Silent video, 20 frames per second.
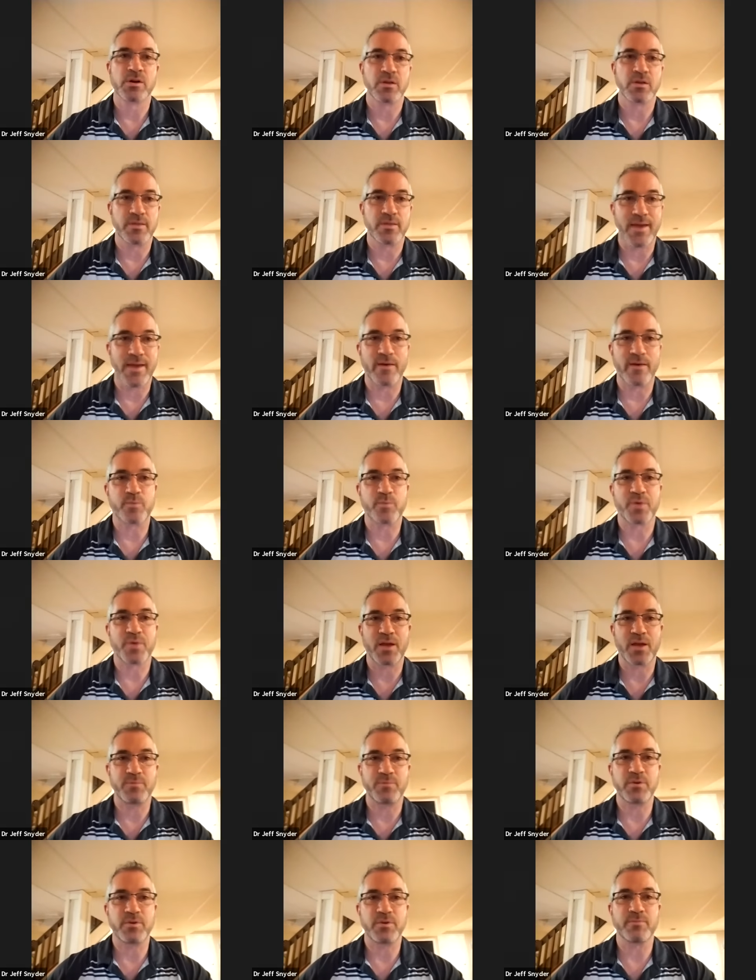that would
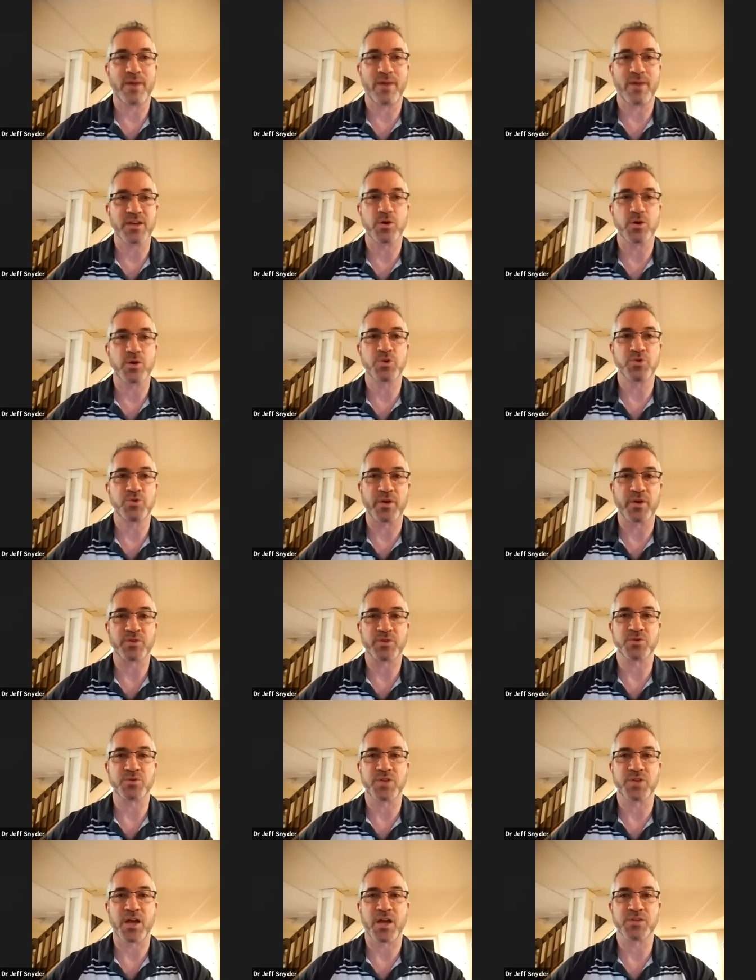probably be my go-to
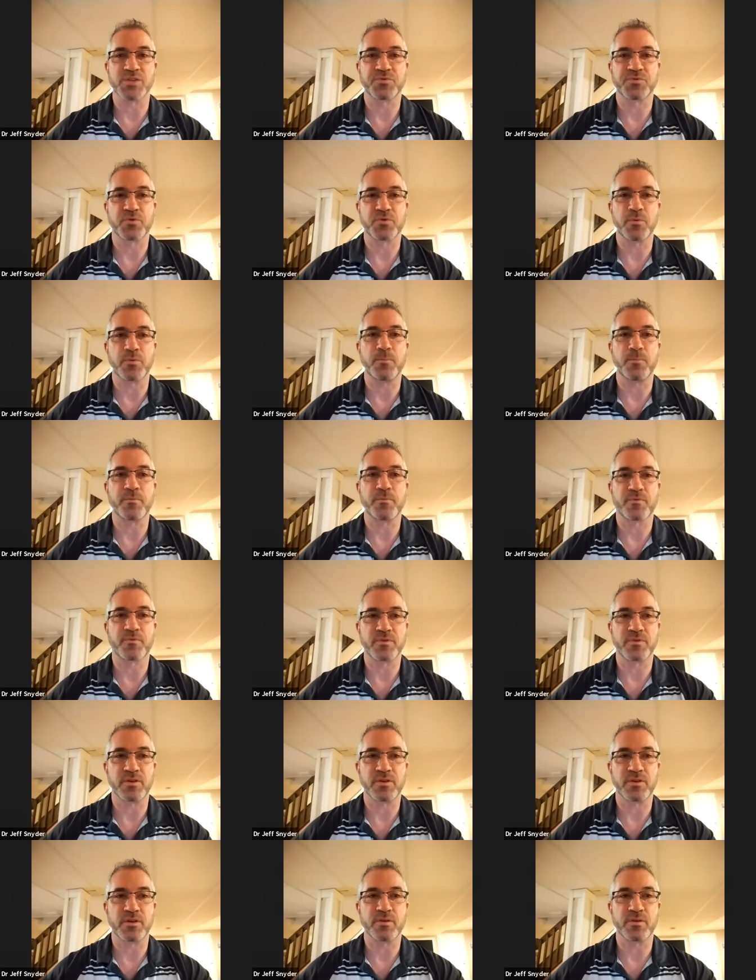exercise for for
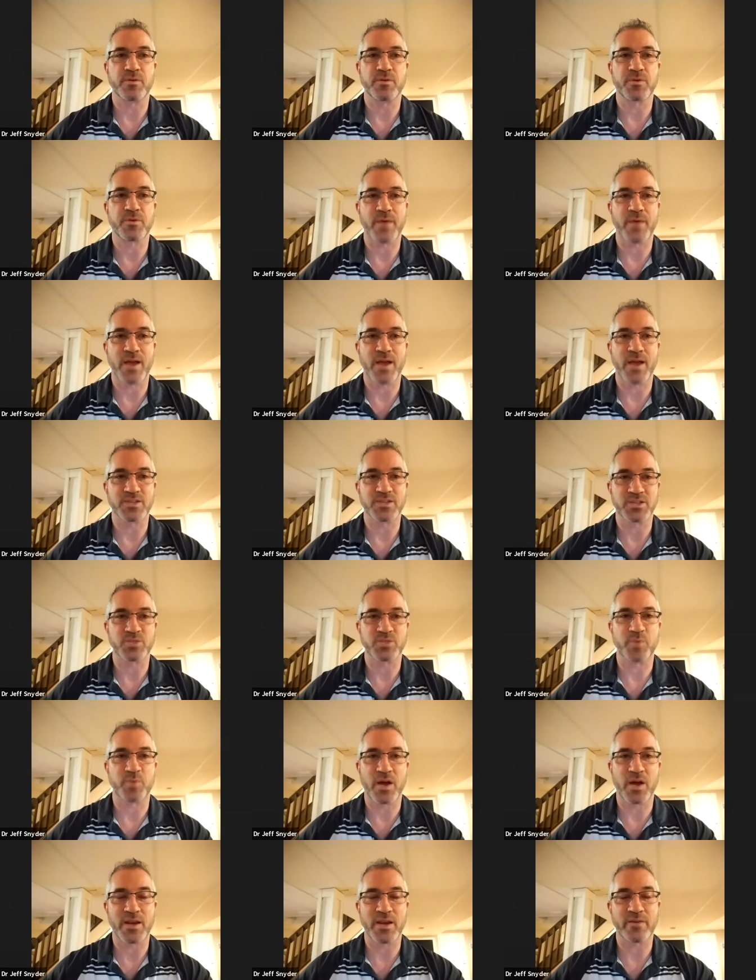the thoracic
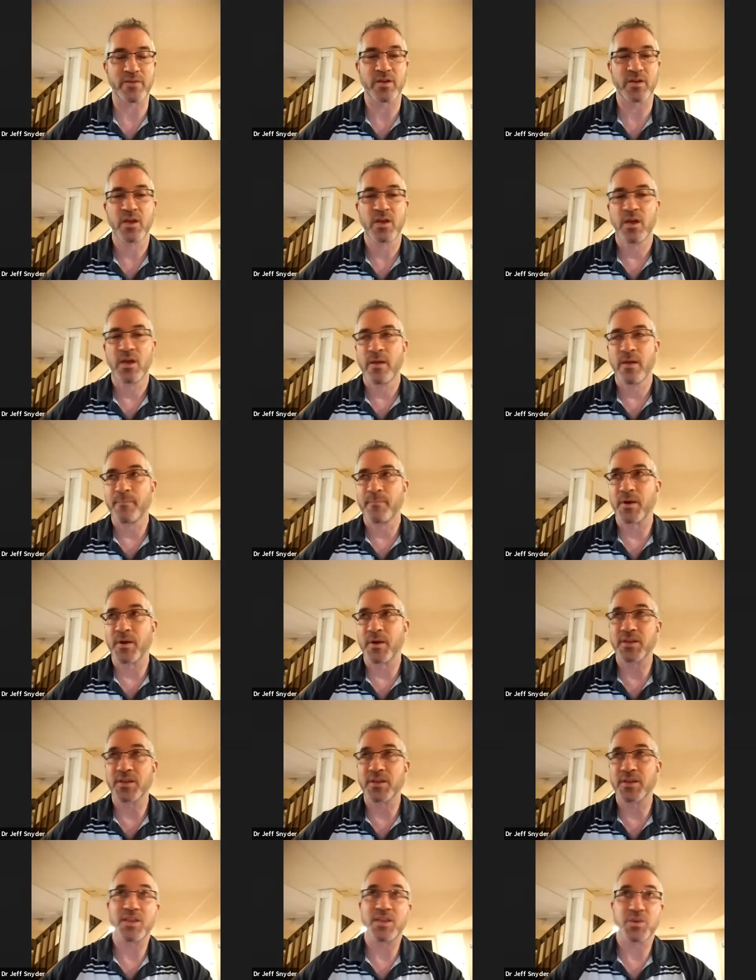spine area. But
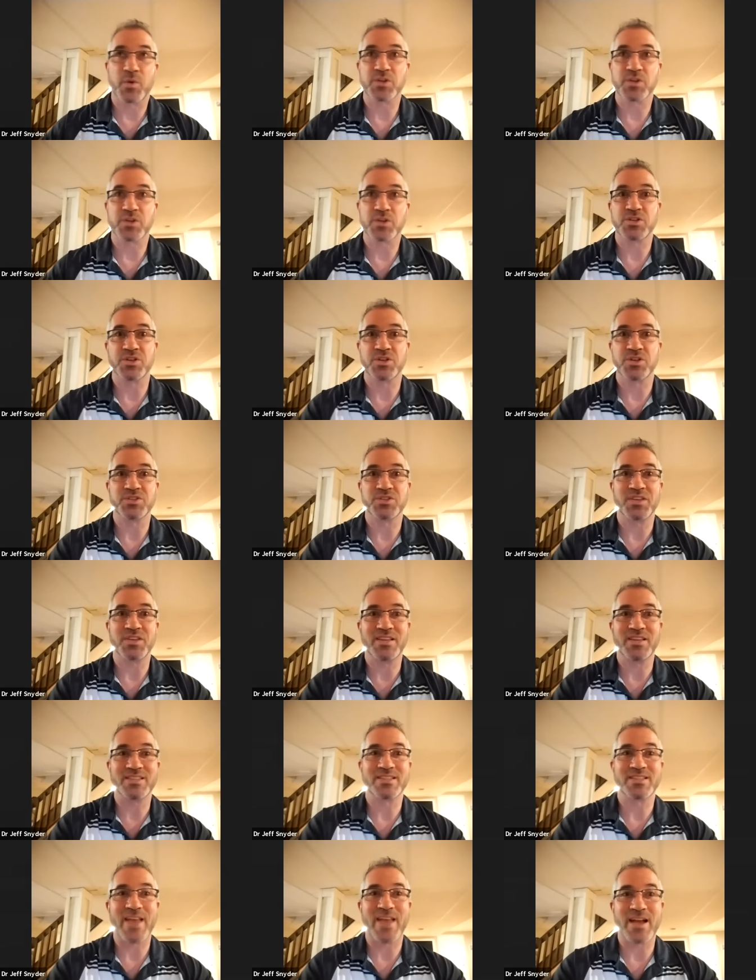again, the question is,
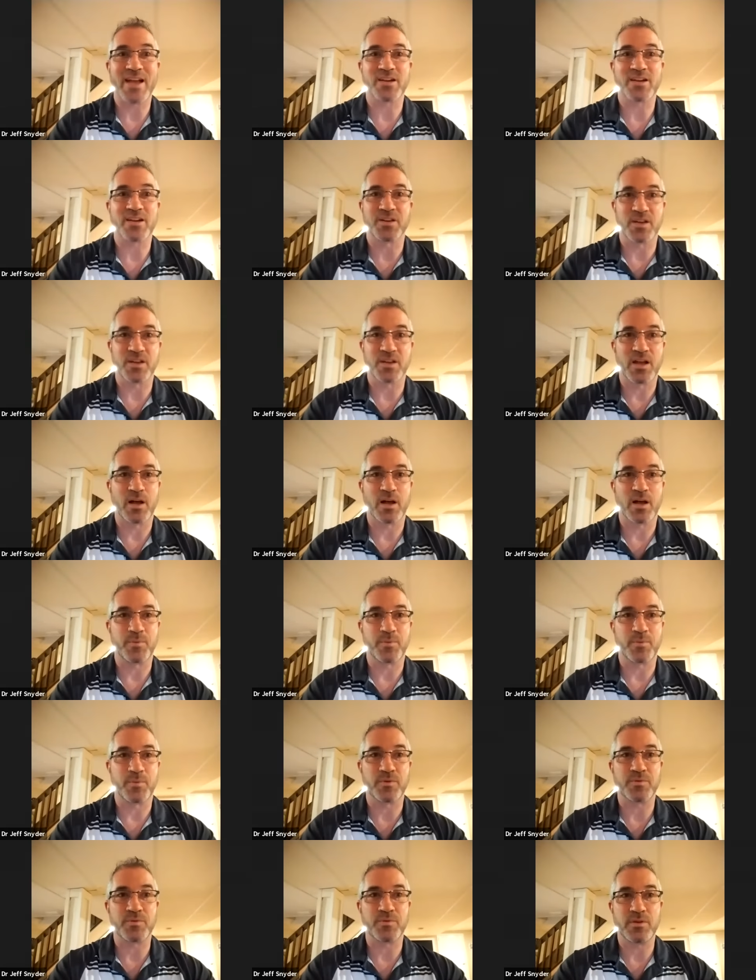is that going to help
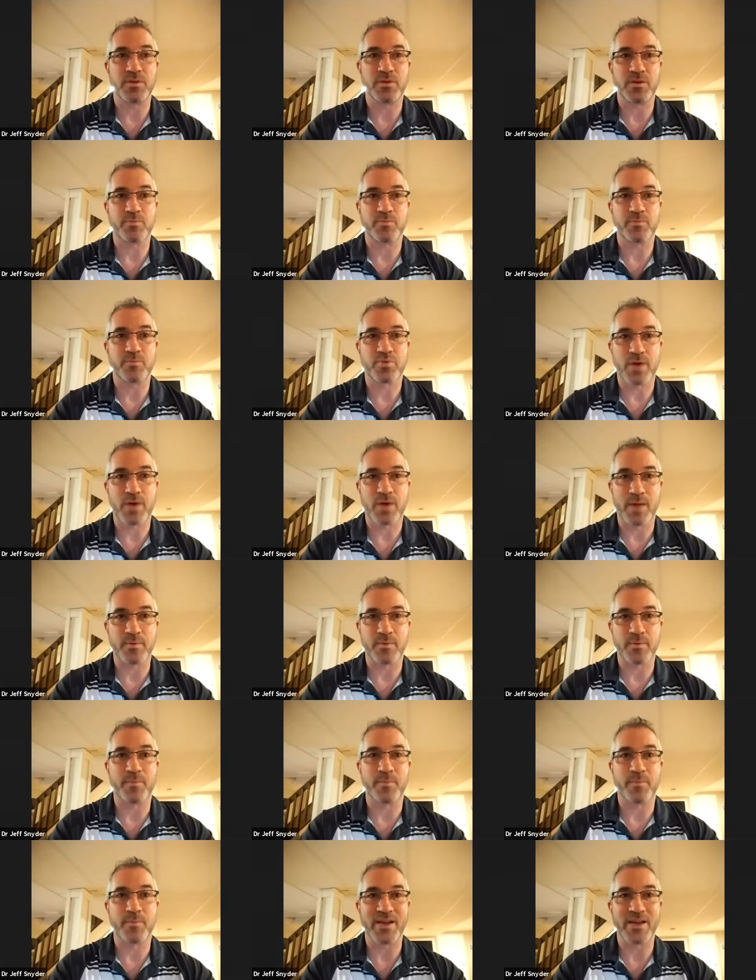the
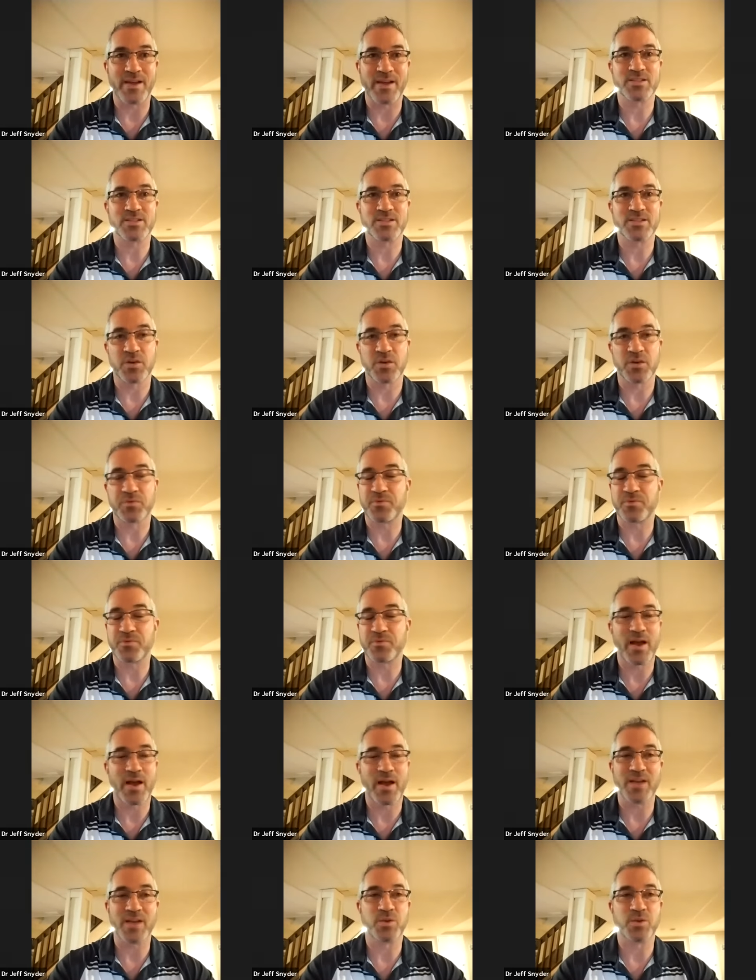problem by itself?
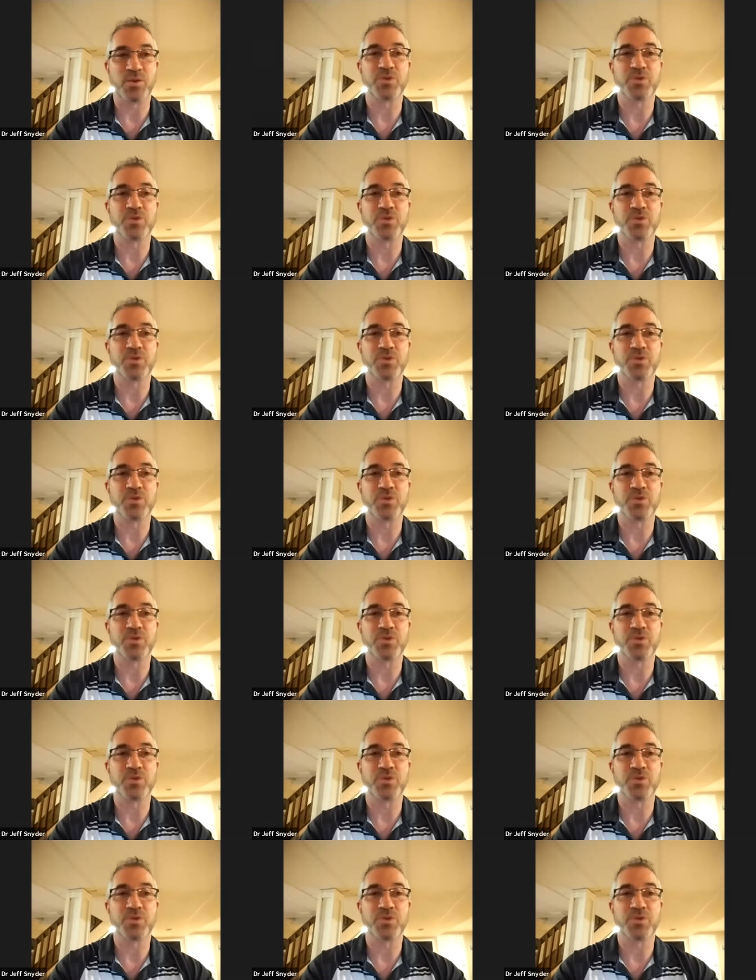I, I don't